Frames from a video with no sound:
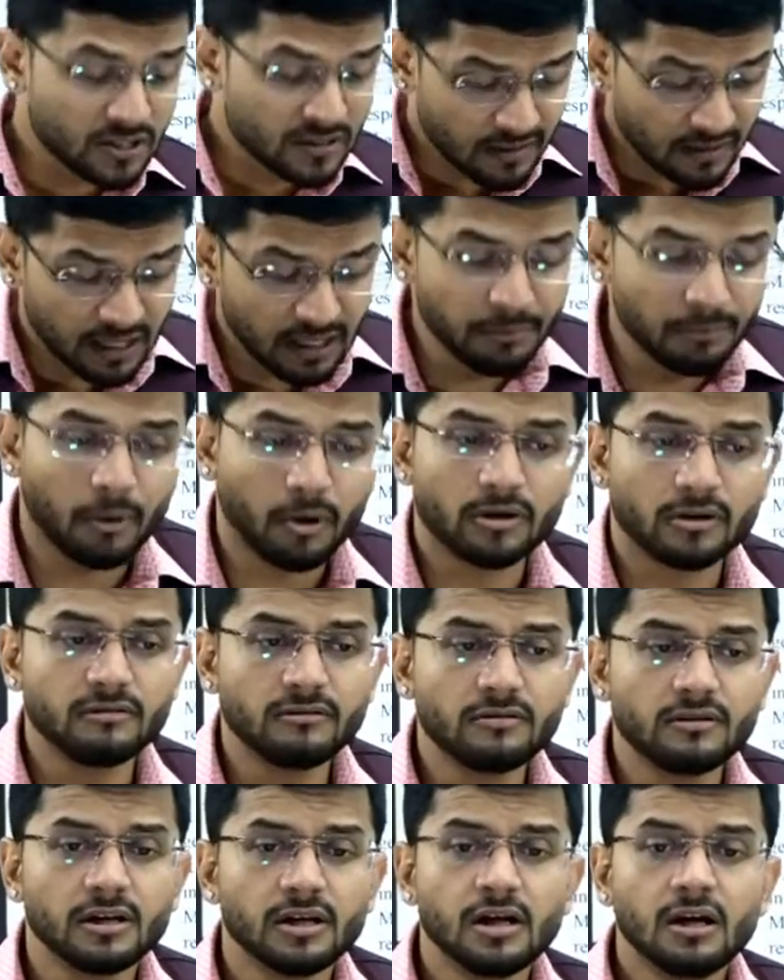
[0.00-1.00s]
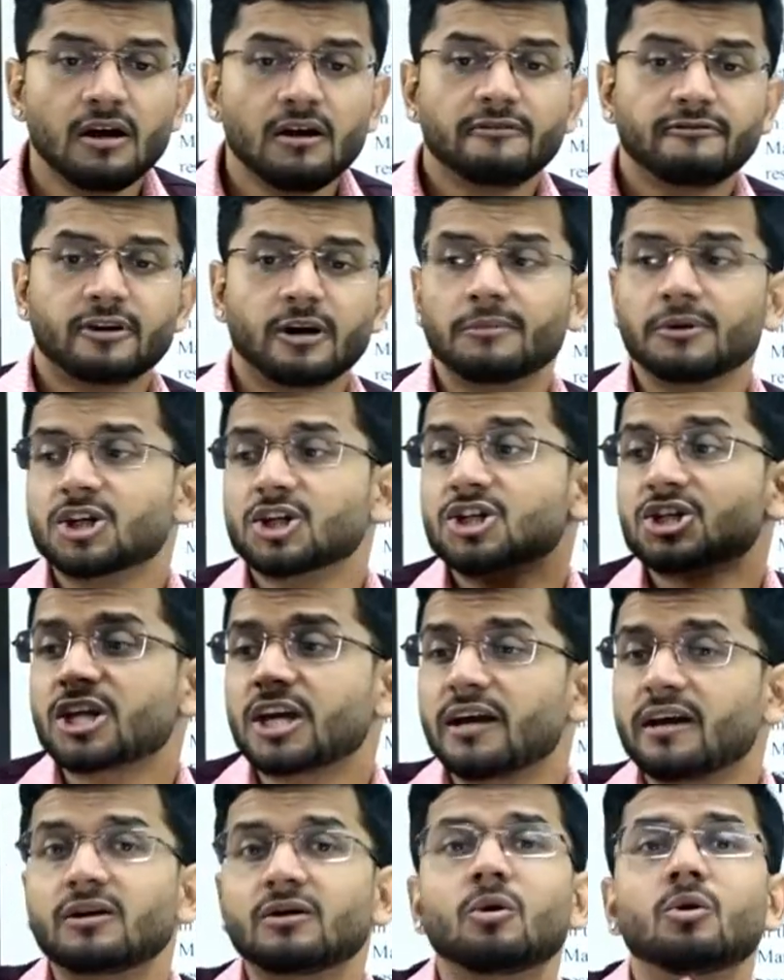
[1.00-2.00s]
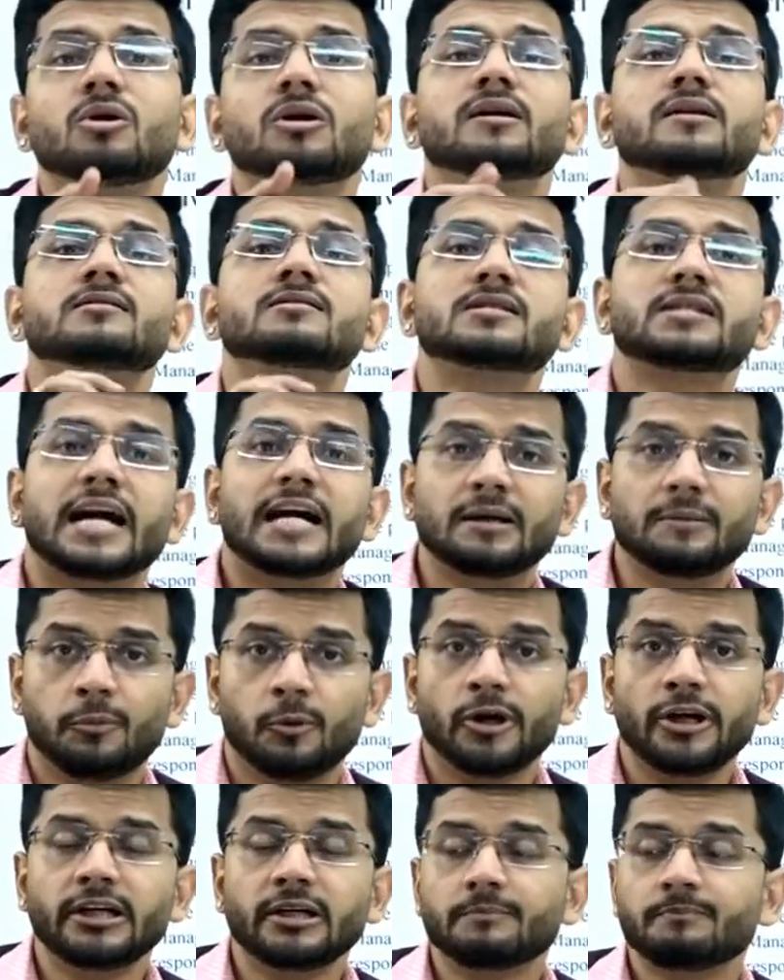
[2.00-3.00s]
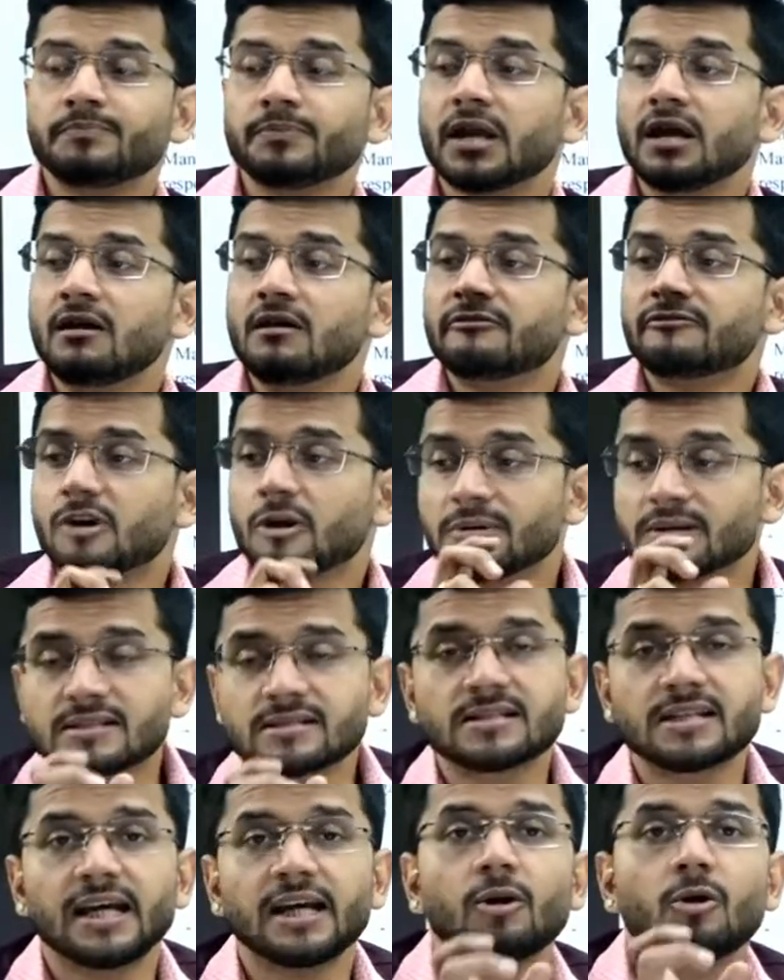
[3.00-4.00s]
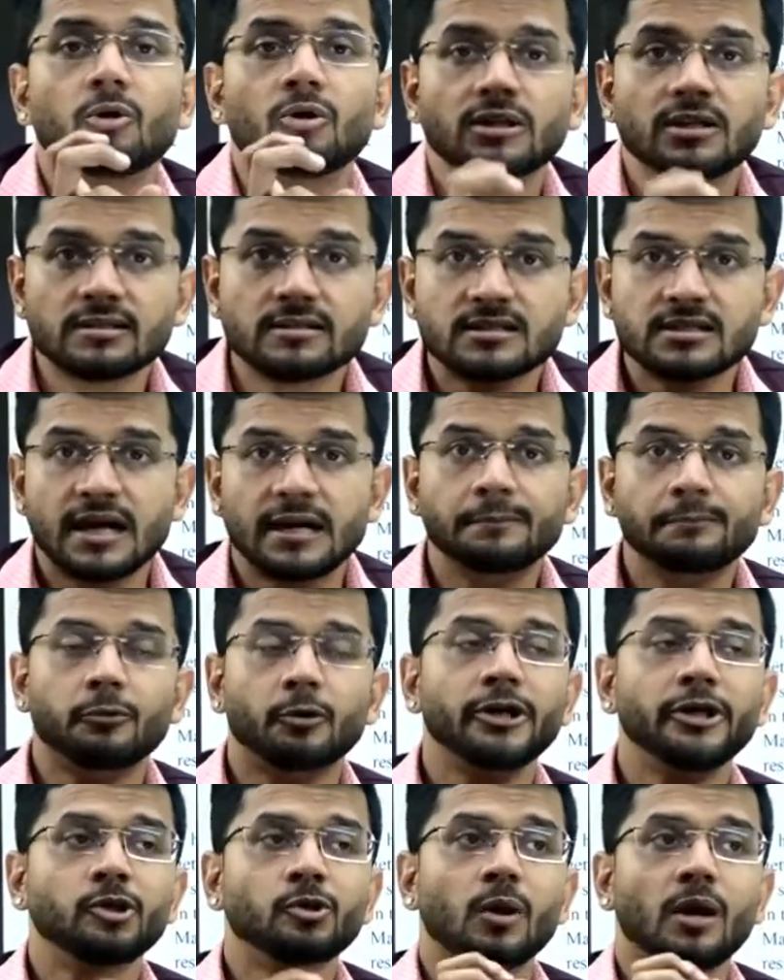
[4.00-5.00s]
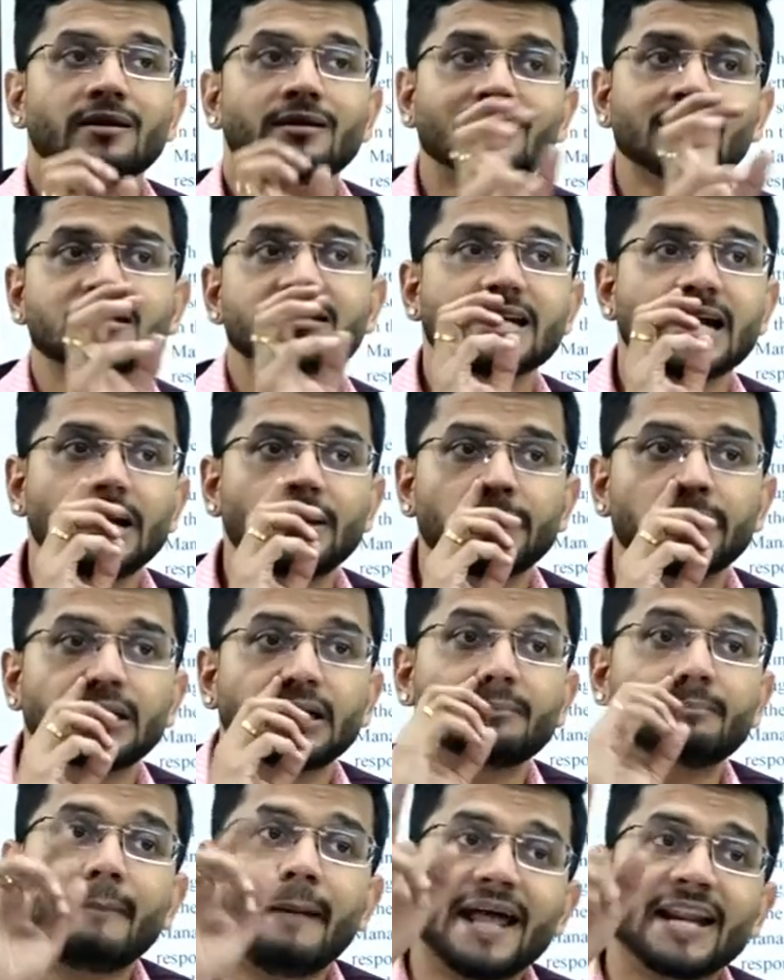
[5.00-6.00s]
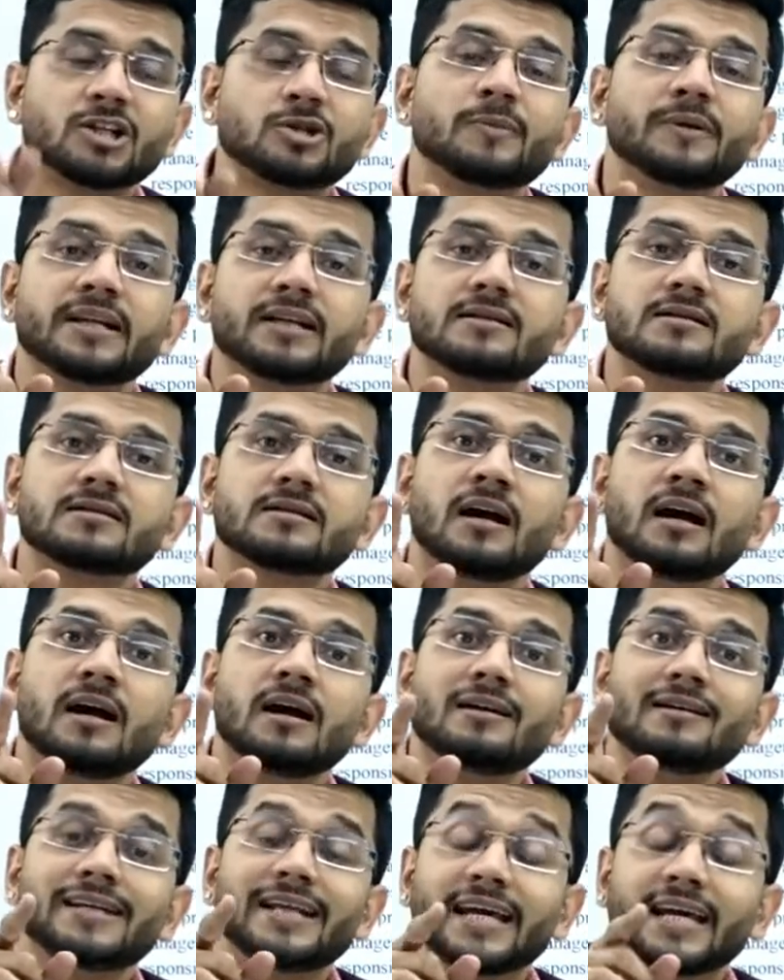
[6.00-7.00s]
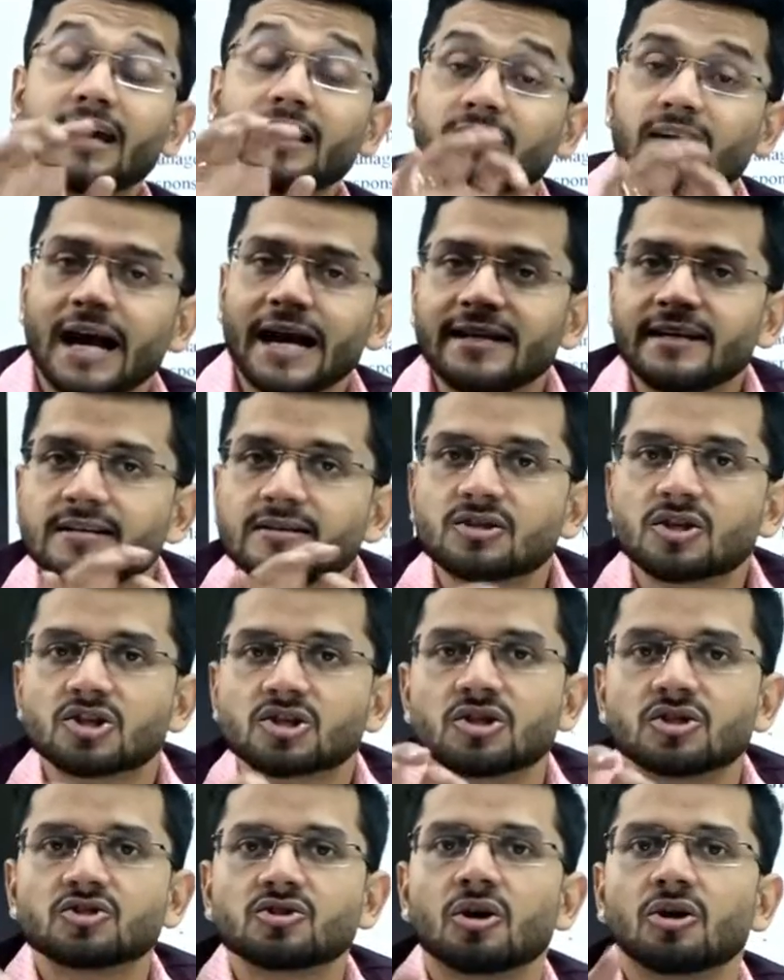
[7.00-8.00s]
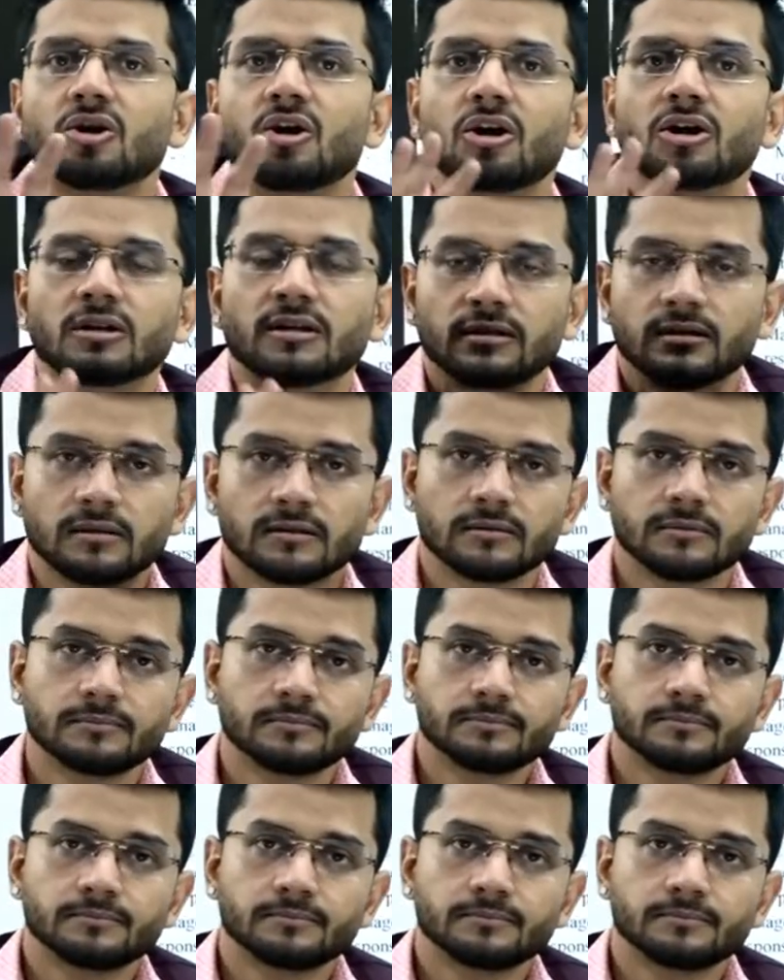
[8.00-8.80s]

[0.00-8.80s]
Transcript: So it's really important from a shareholder standpoint, from a stakeholder standpoint, to understand whether management is taking right decisions or not.